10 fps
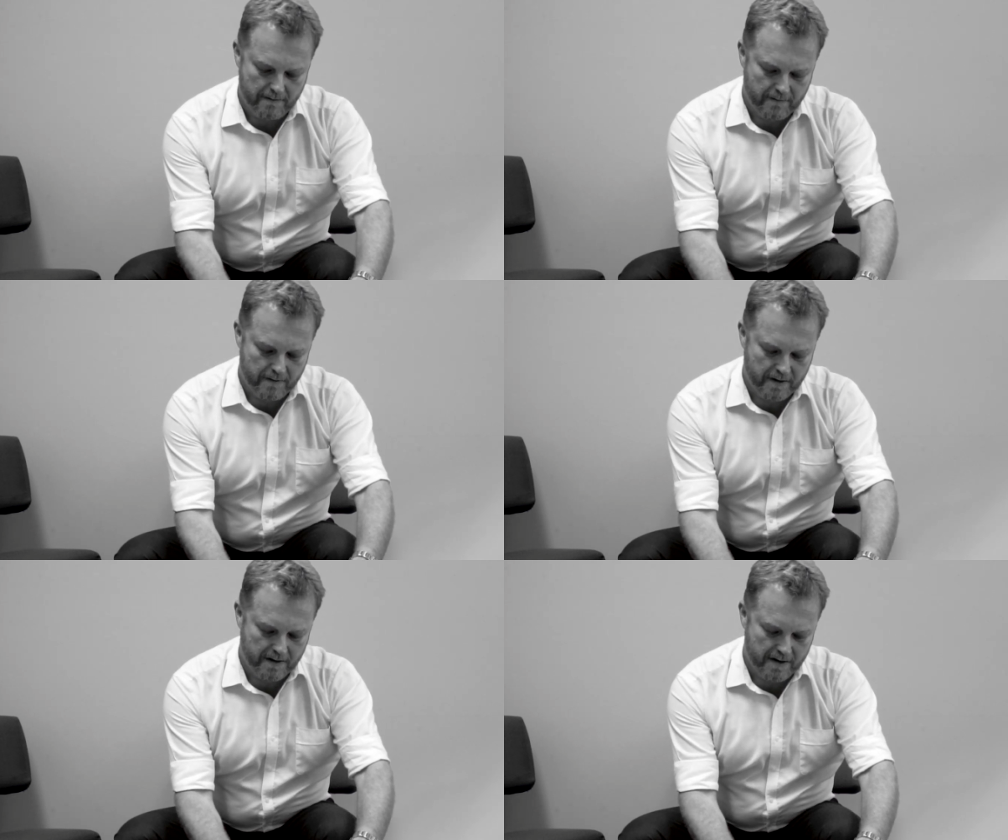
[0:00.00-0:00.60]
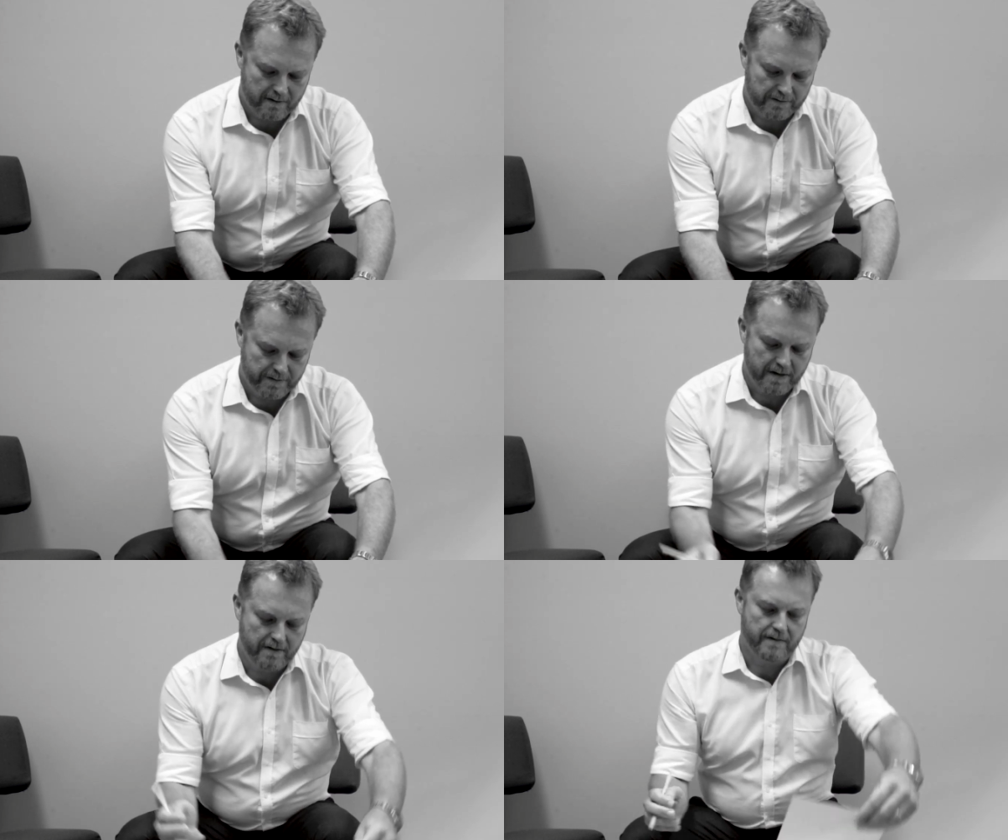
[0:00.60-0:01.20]
I think that looks
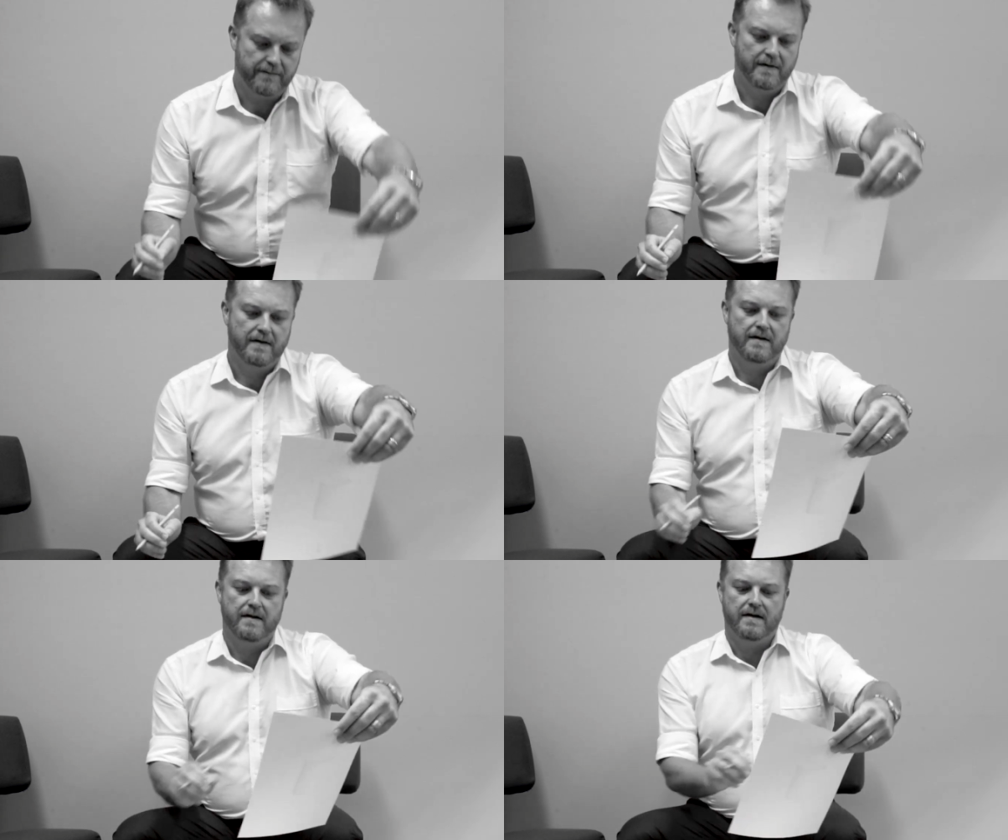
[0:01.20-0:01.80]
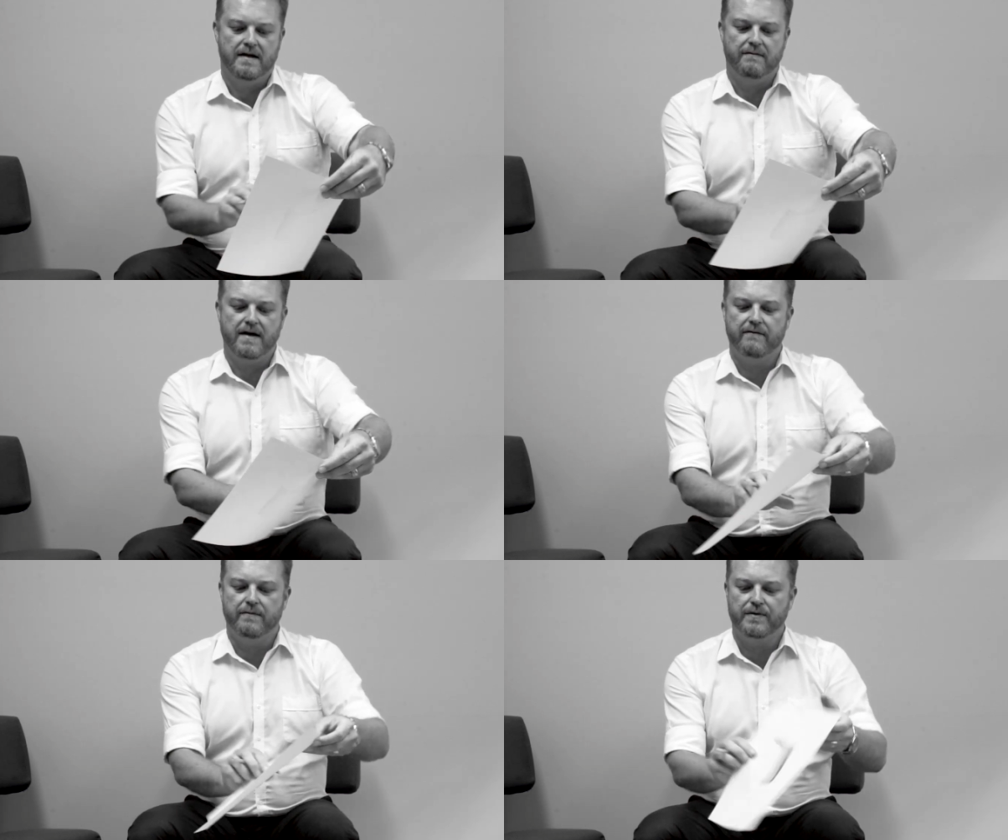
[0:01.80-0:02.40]
pretty good. And there we
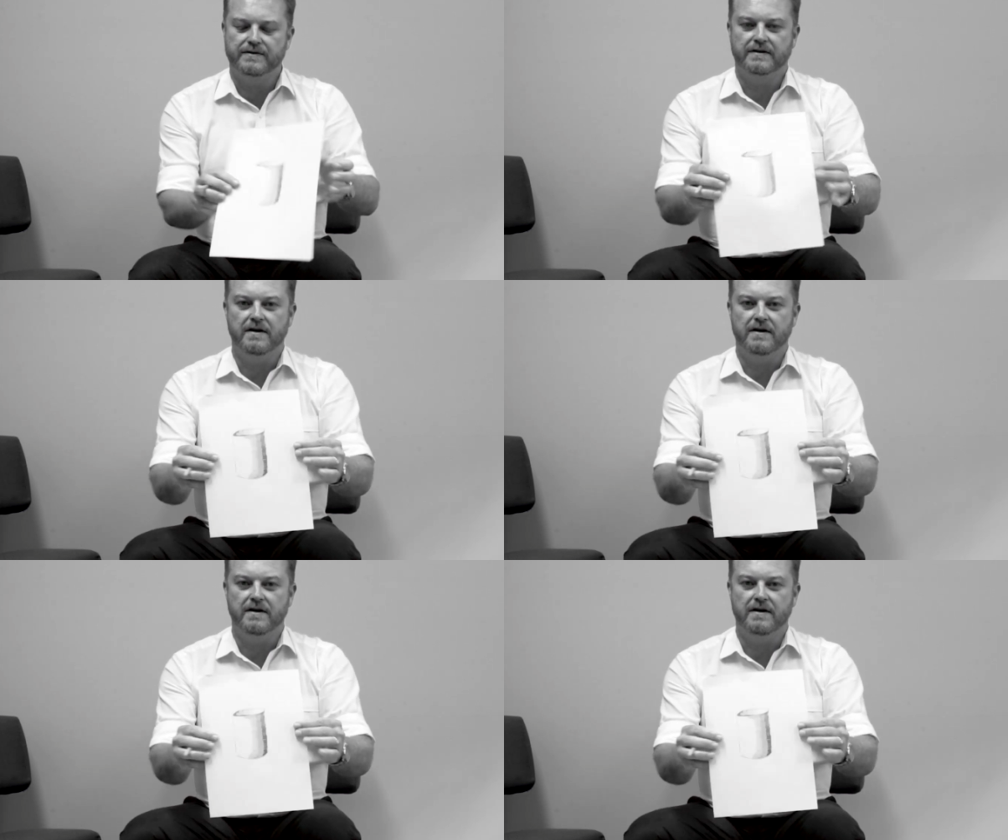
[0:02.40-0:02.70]
have it, boys and